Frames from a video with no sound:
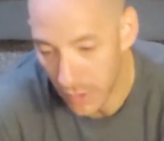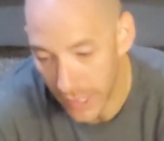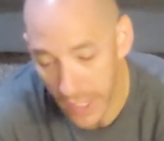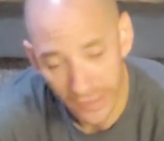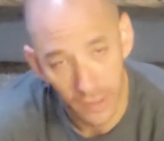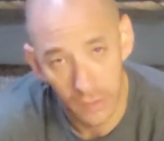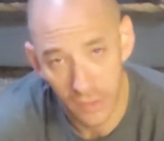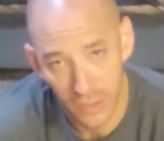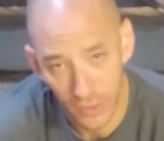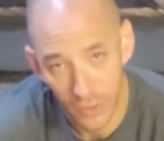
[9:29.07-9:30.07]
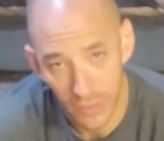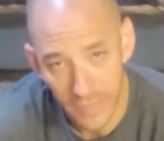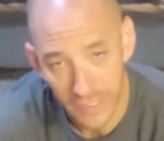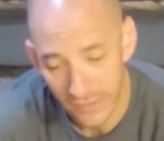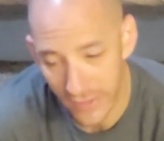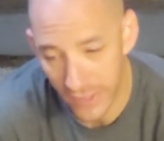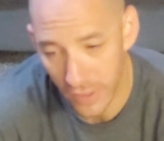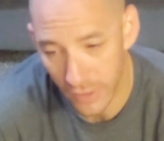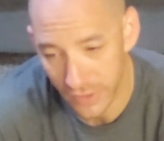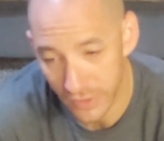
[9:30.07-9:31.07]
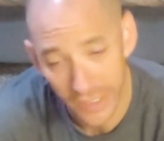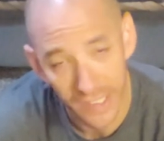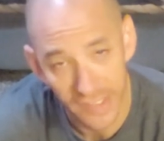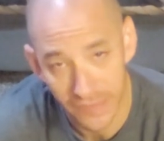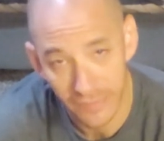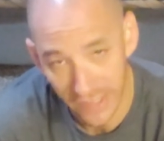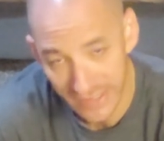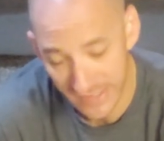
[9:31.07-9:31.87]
and get a little extra red meat in there so you got some kind of